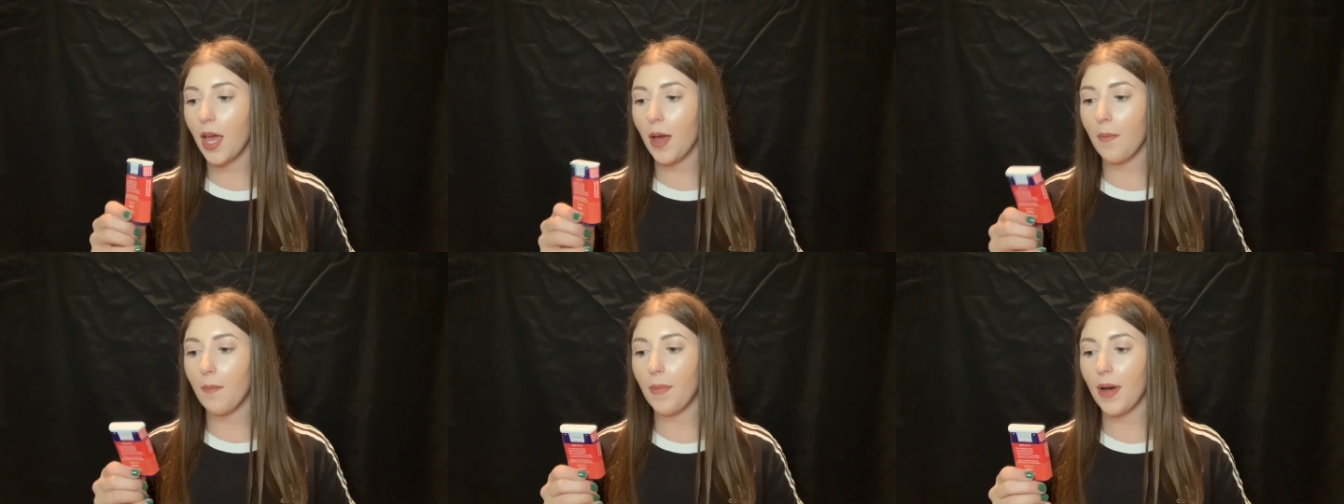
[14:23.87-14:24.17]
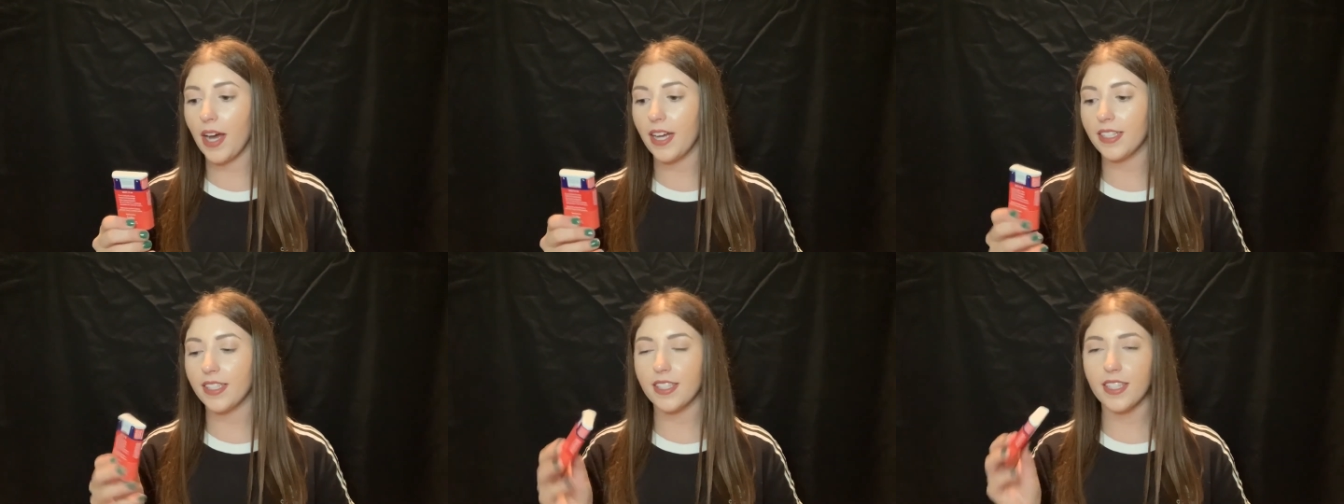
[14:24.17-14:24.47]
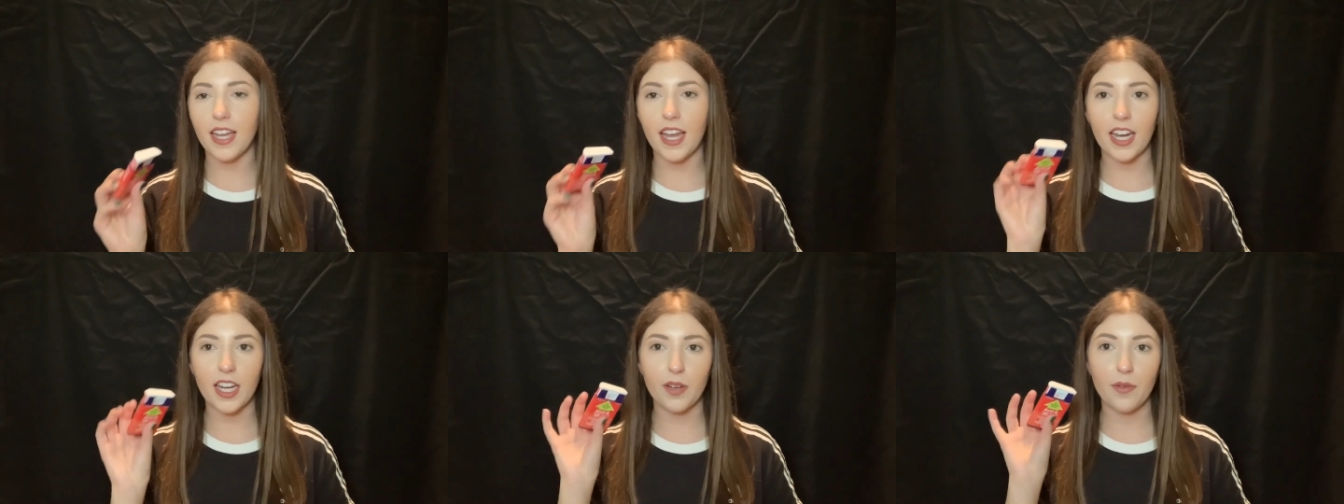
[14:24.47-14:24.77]
But
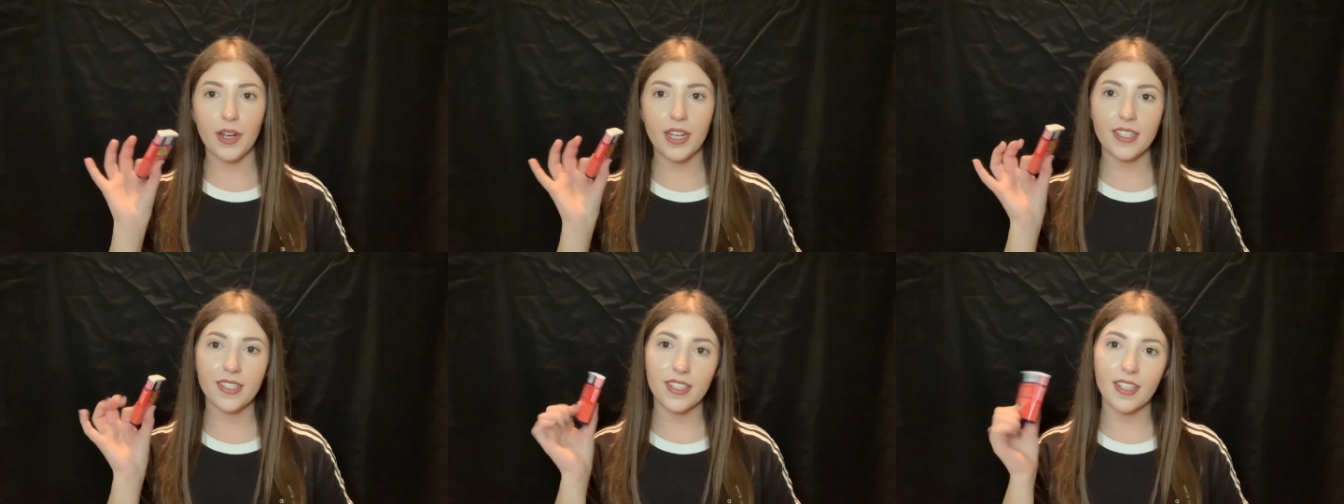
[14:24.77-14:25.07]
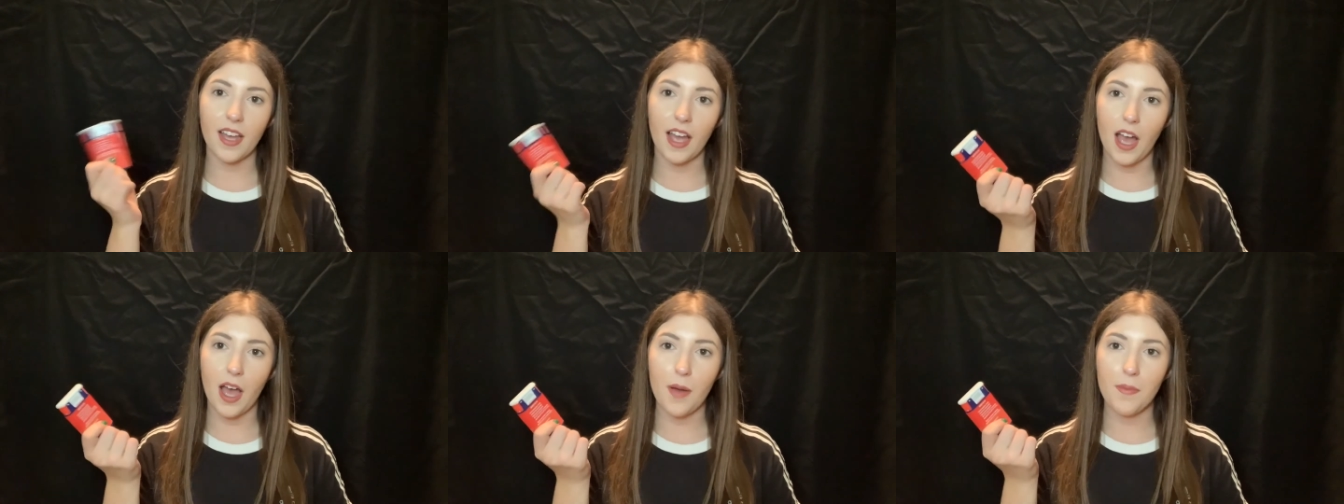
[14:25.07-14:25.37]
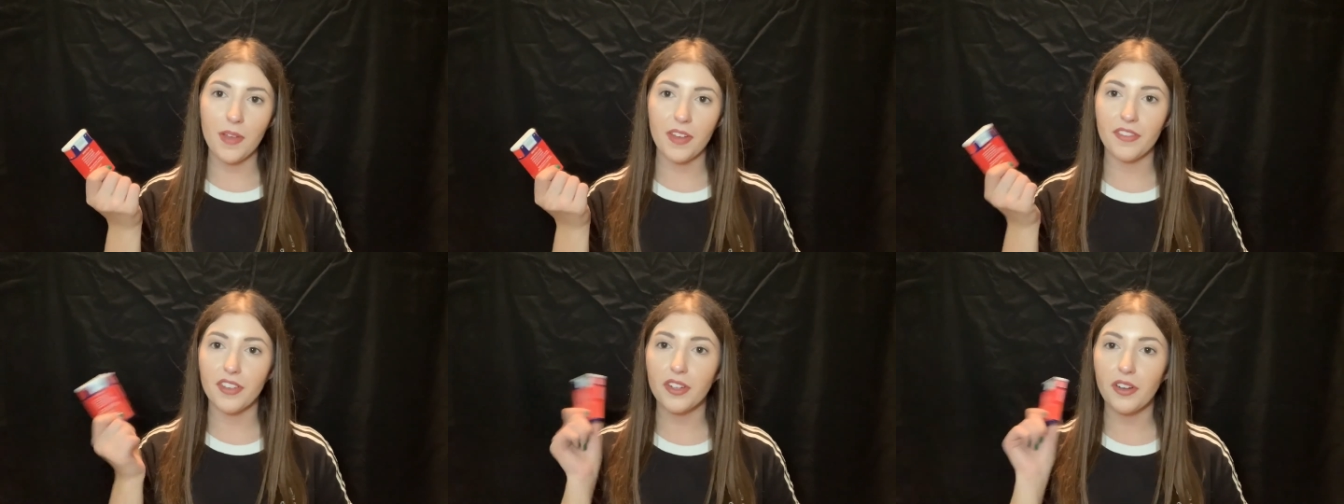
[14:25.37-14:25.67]
anyways,
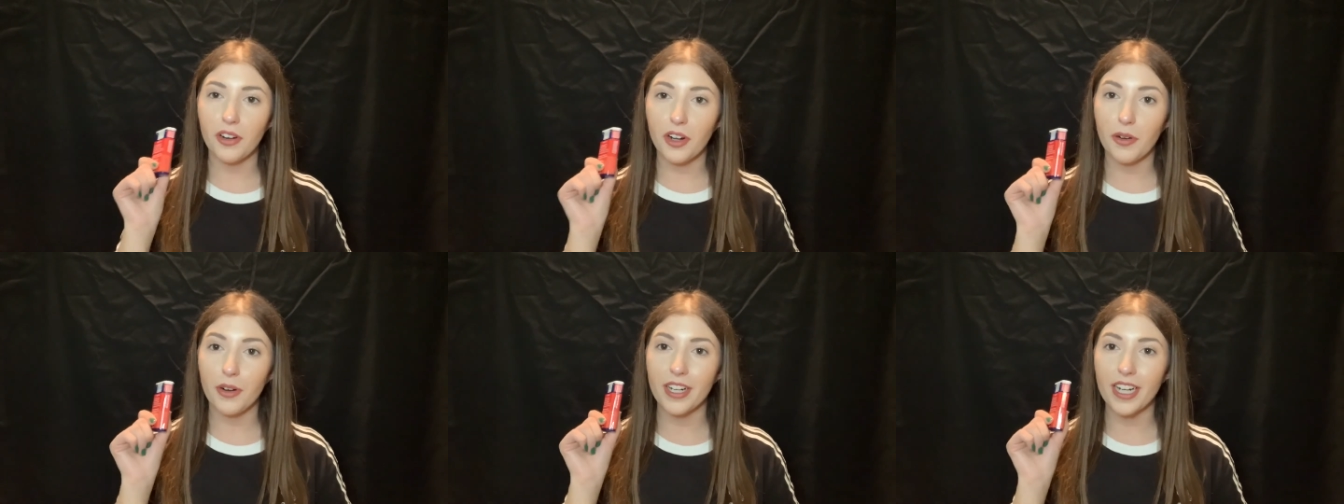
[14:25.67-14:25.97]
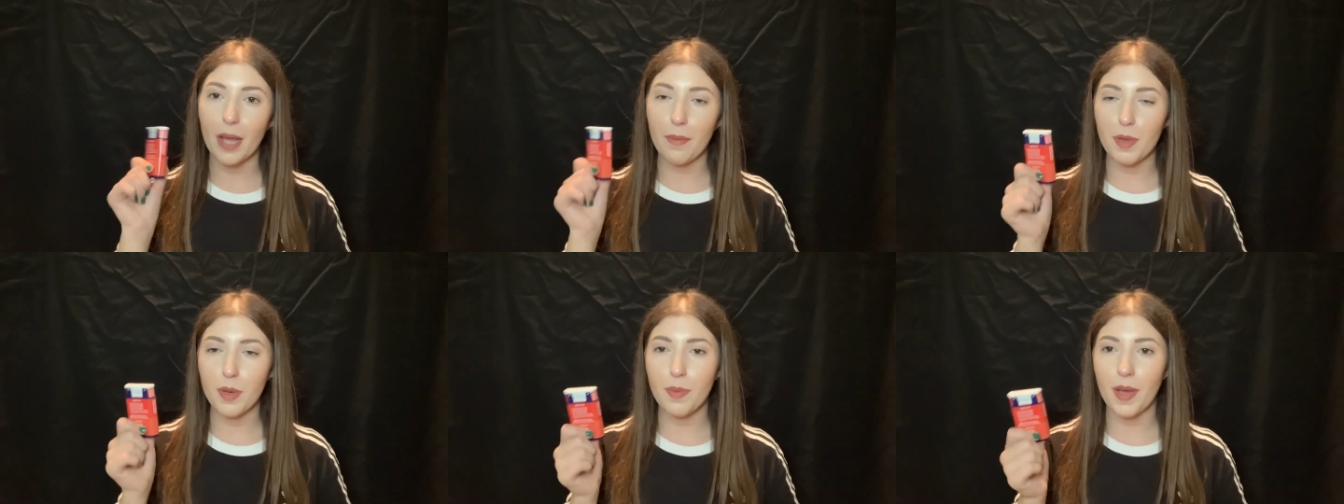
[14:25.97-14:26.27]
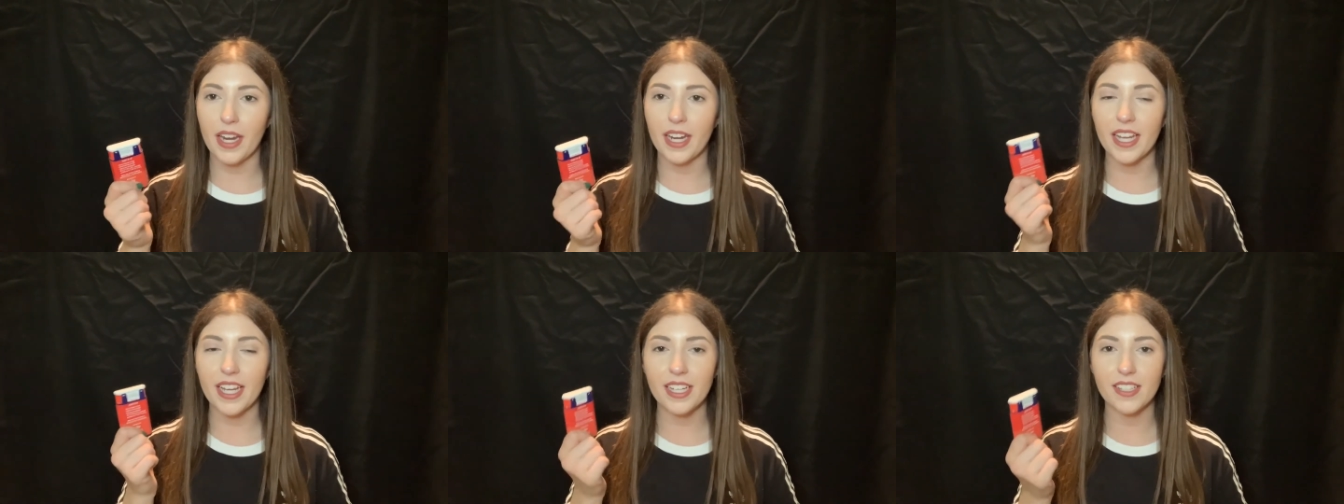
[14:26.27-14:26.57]
if you don't know what an
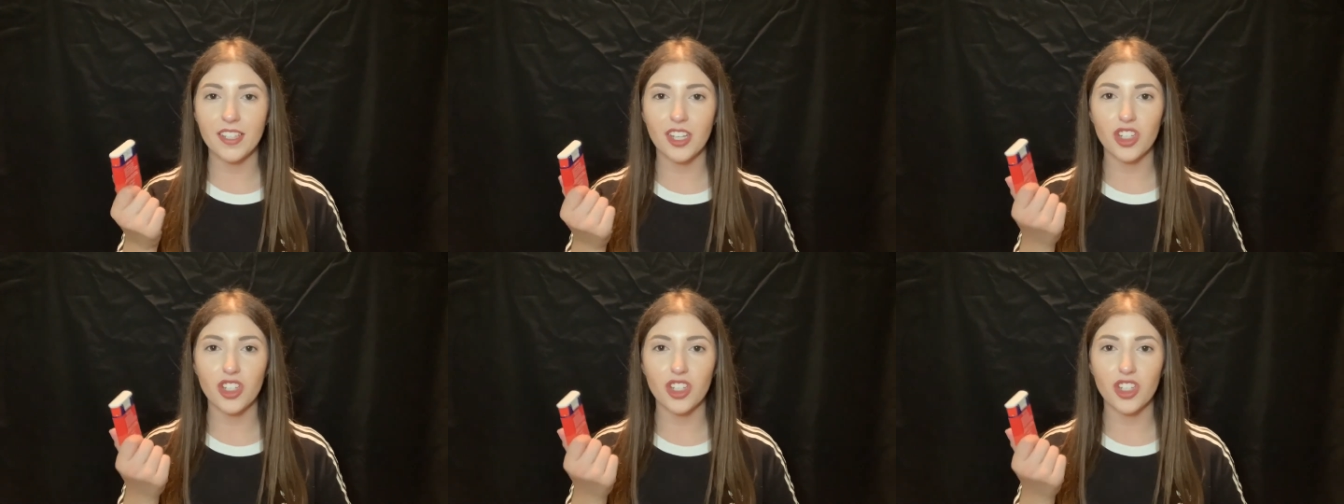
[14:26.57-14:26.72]
EpiPen is,